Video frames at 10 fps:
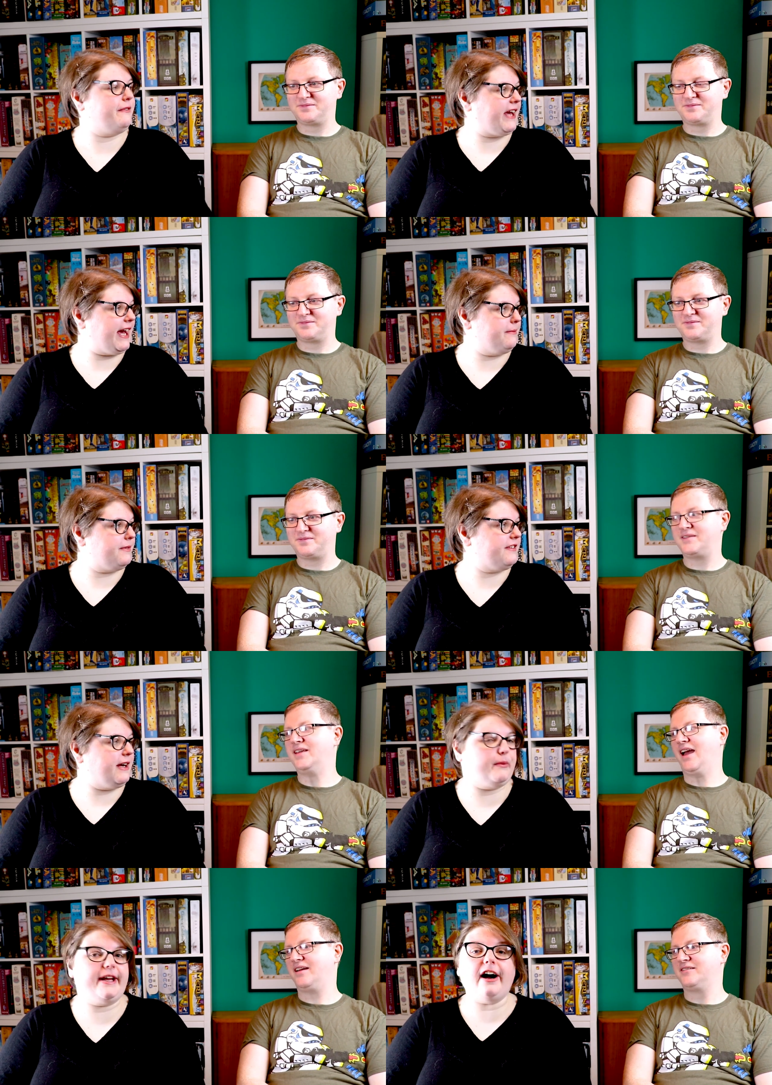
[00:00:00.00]
Speaker 1: of games
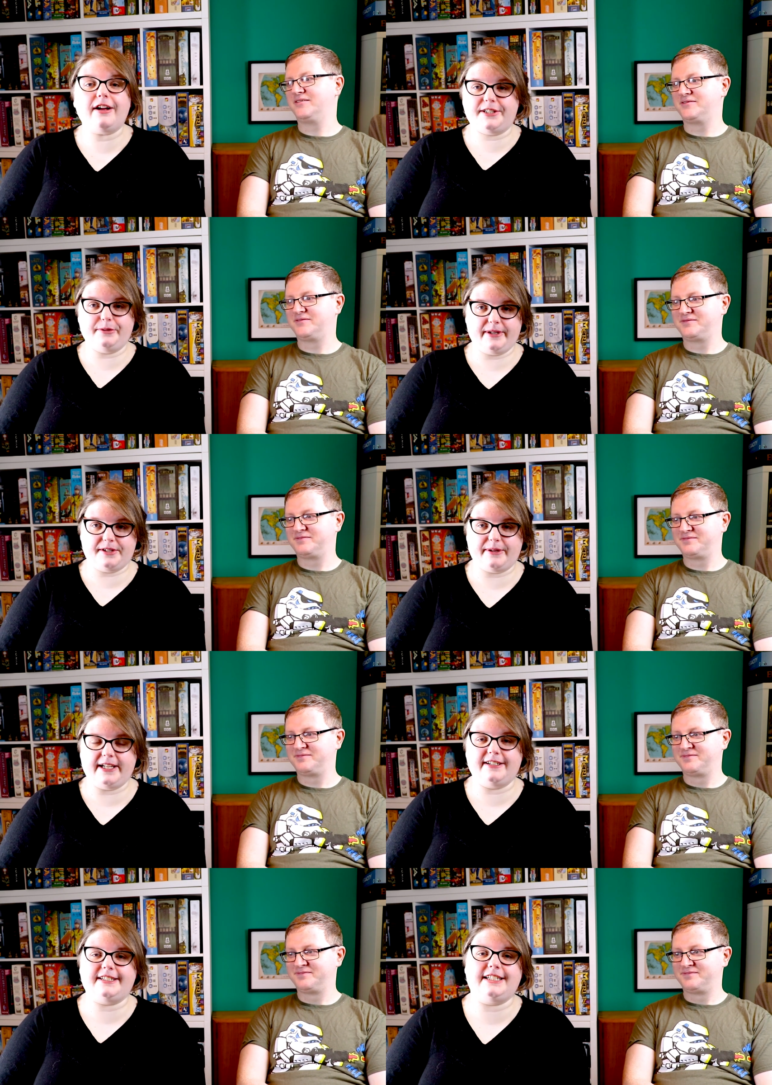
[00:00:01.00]
that yeah. we got to in
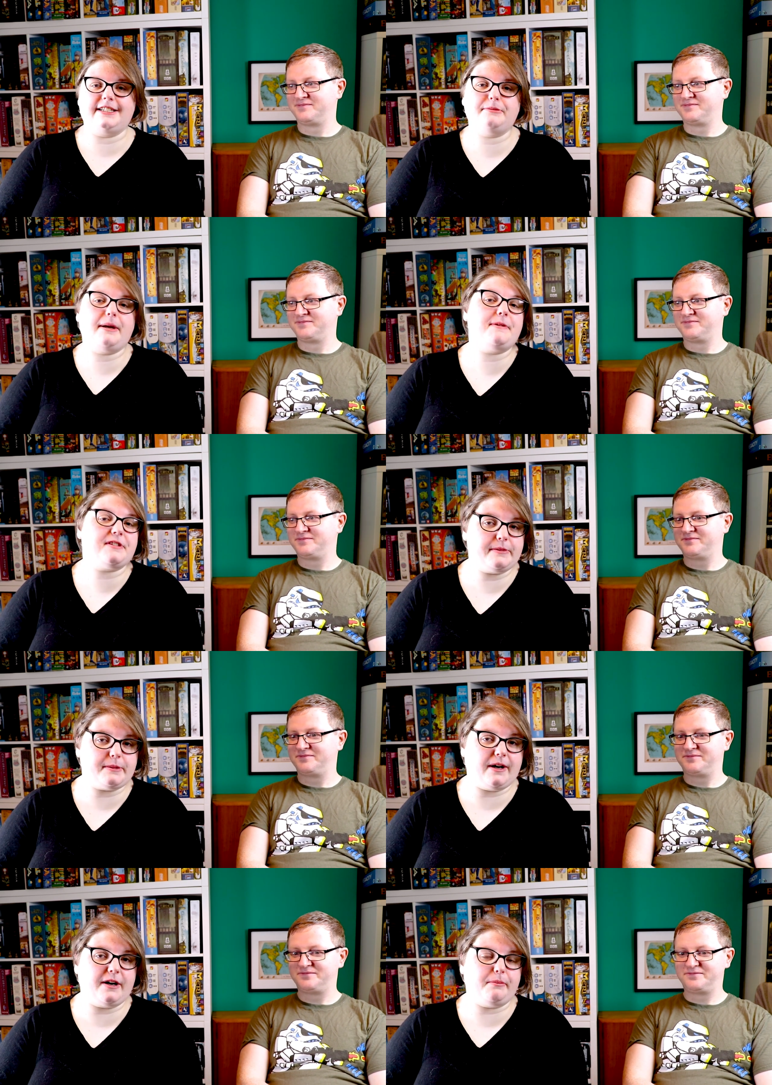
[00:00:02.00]
2019. So maybe some of
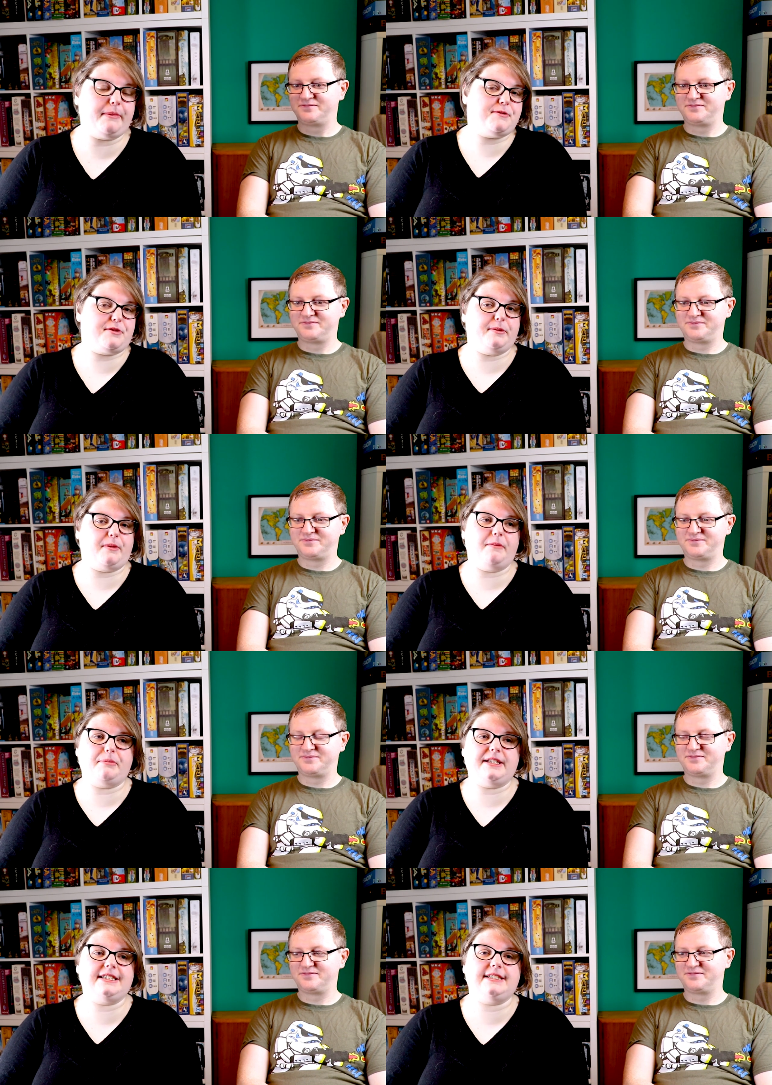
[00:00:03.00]
them are, maybe some of them
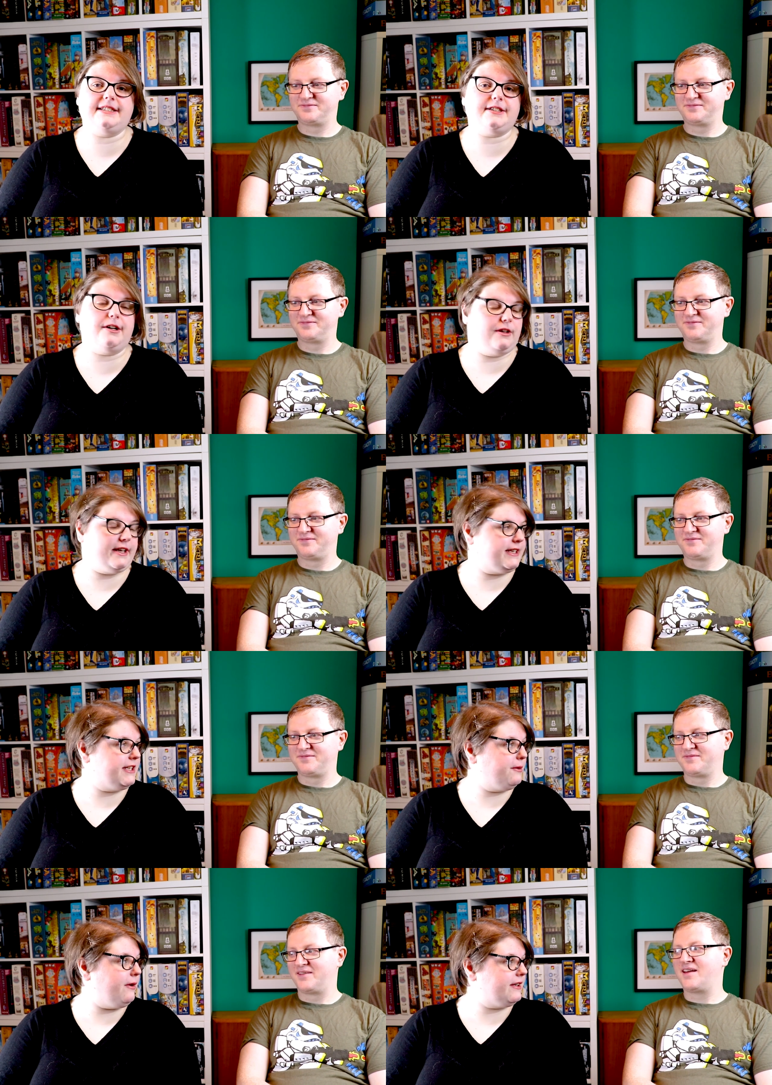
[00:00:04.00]
aren't. But this isn't all like
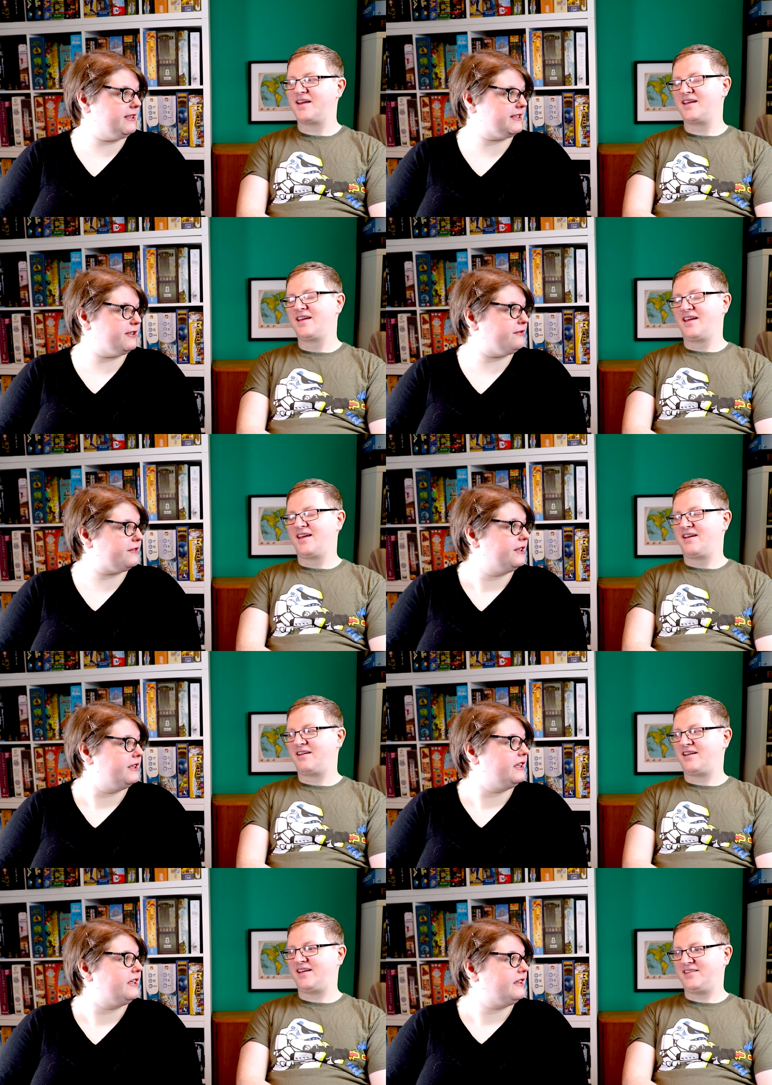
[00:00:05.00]
the new hotness yeah. stuff.
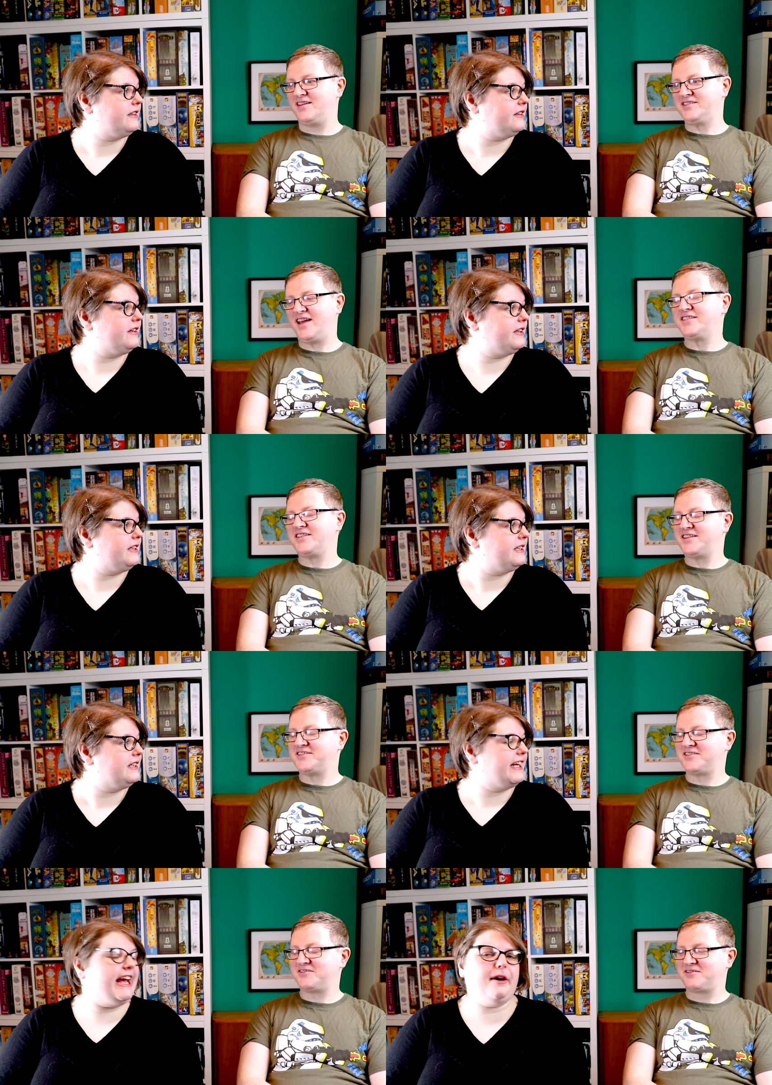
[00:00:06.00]
Speaker 2: Uh, in this case, it
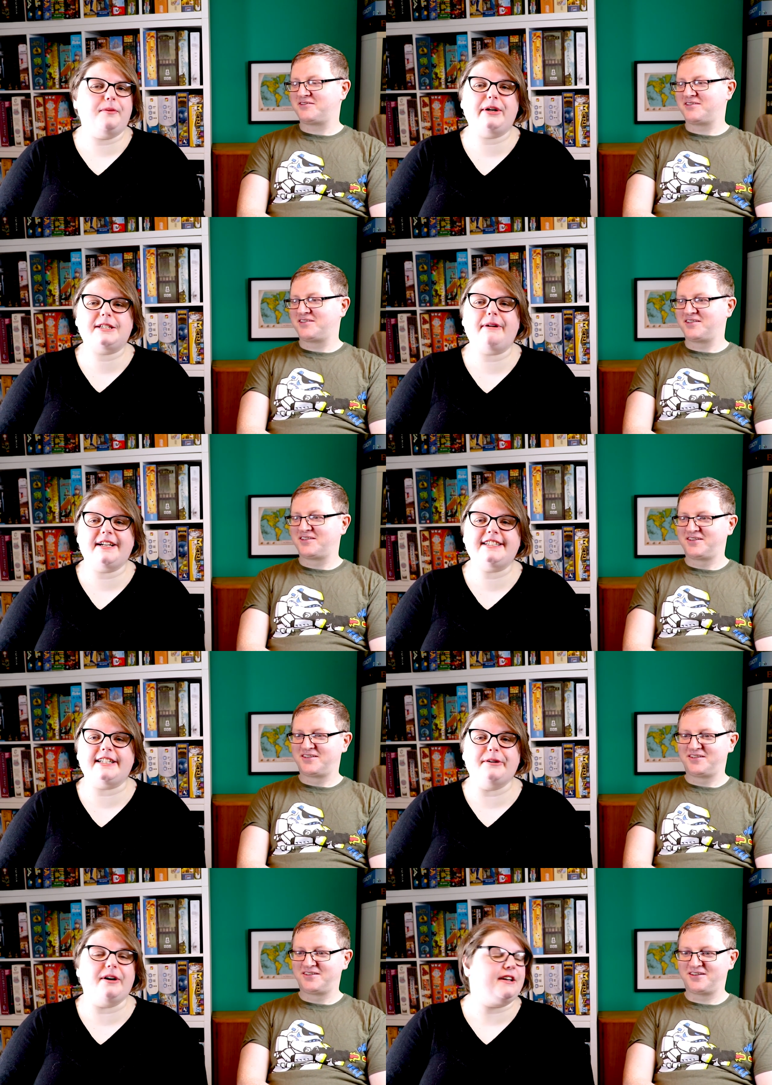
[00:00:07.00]
is. Yeah, Wingspan in, is
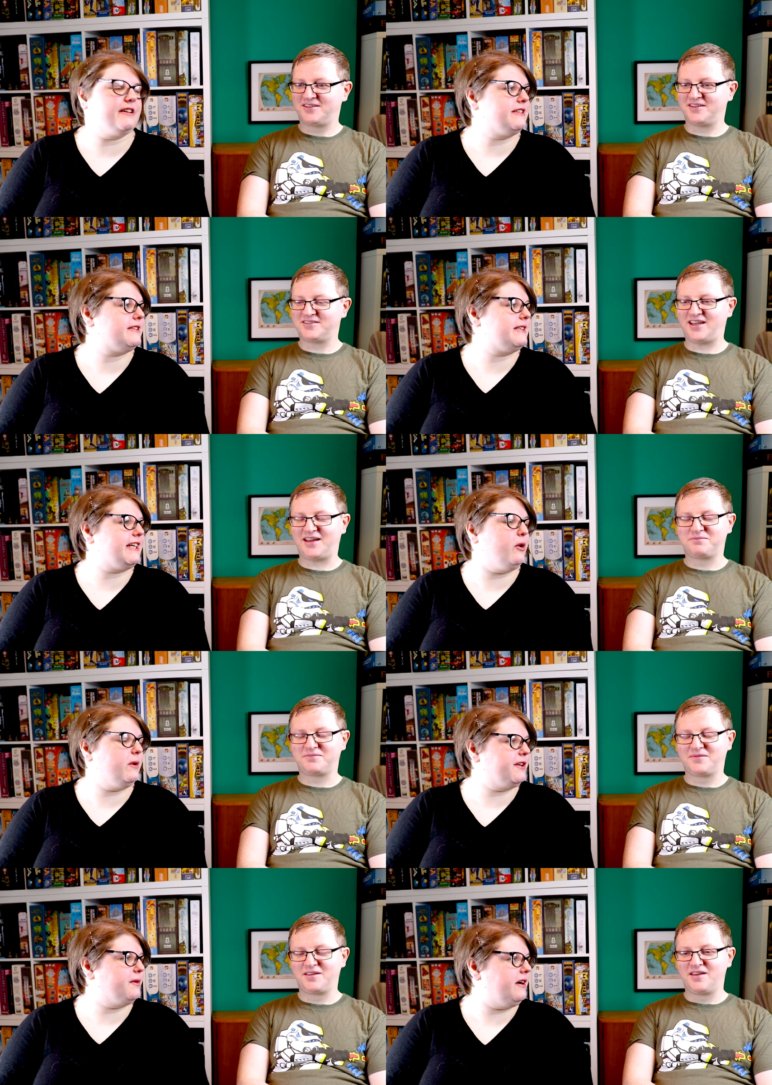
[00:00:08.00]
Speaker 1: the new hotness. The
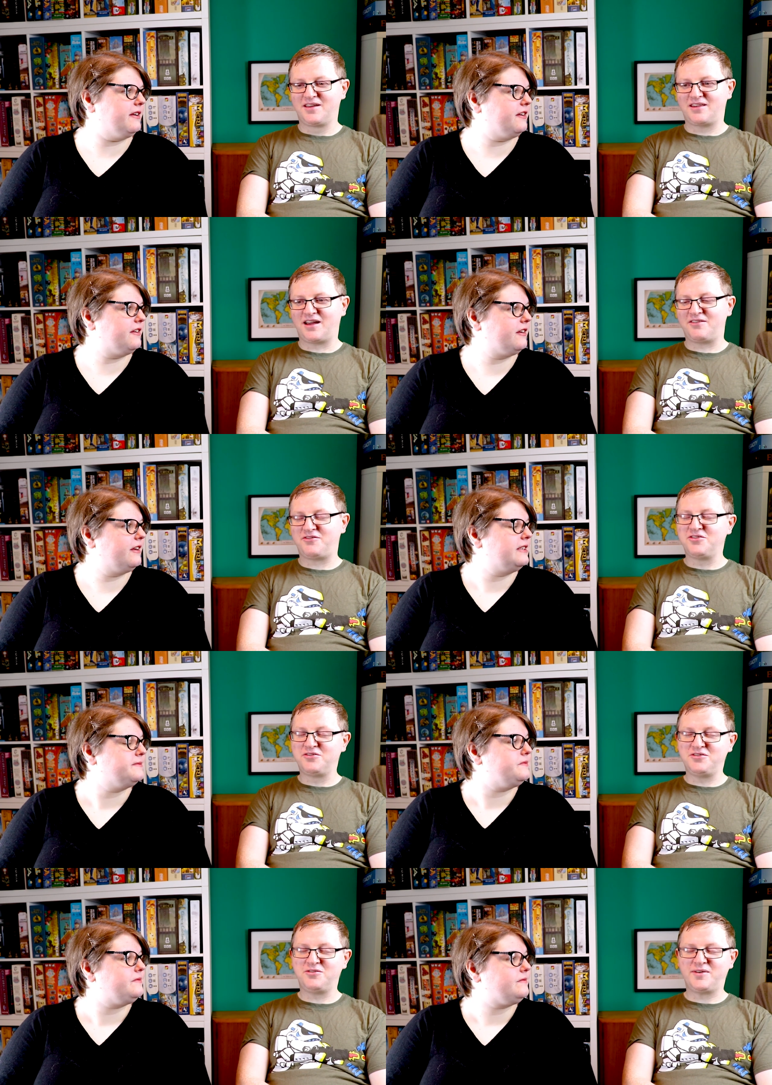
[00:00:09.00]
old new hotness. Now,
Speaker 2: if you
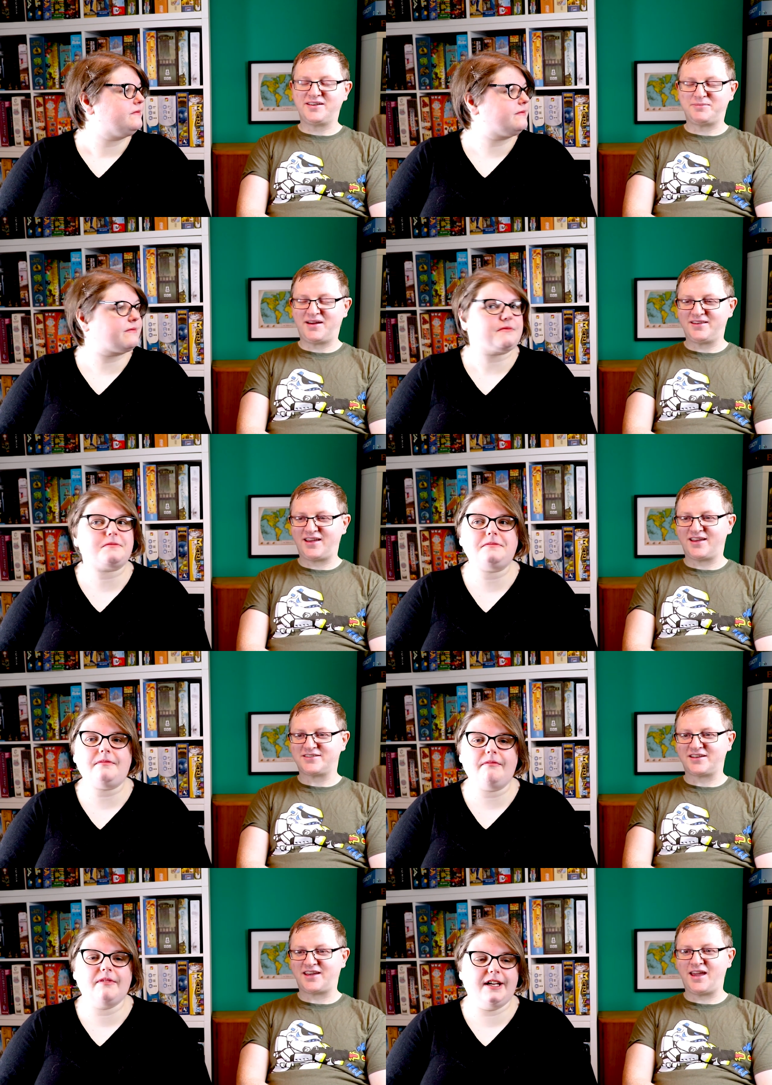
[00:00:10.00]
don't know Wingspan,
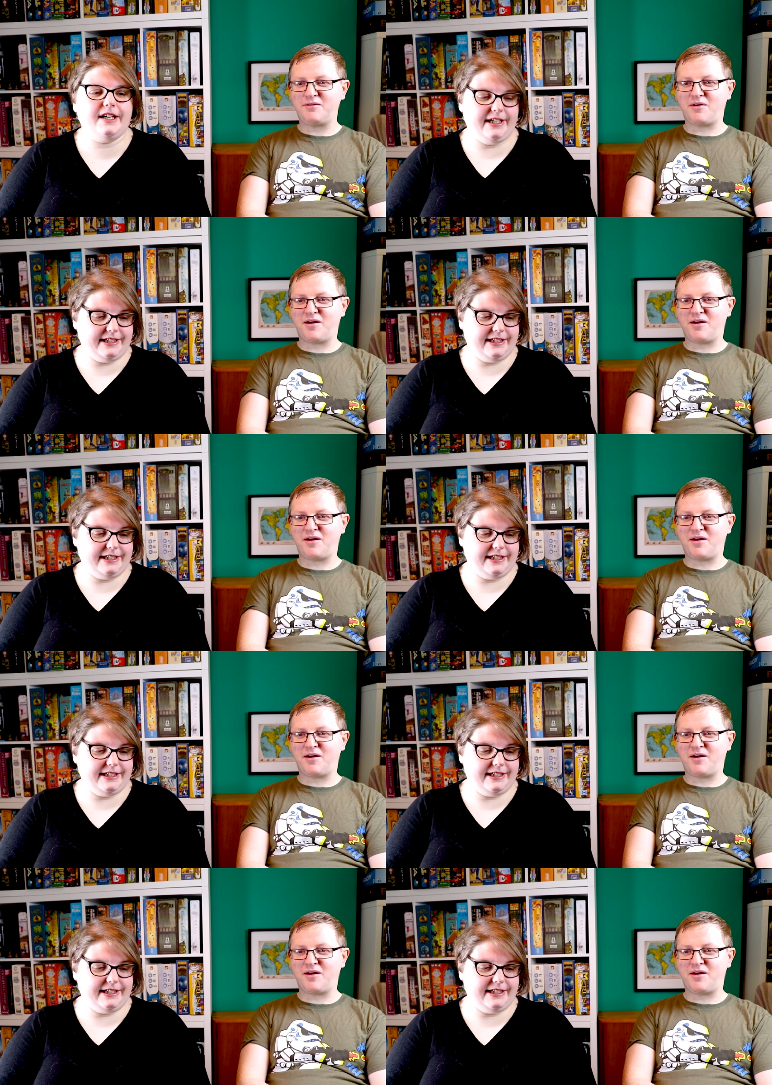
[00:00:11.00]
it's a game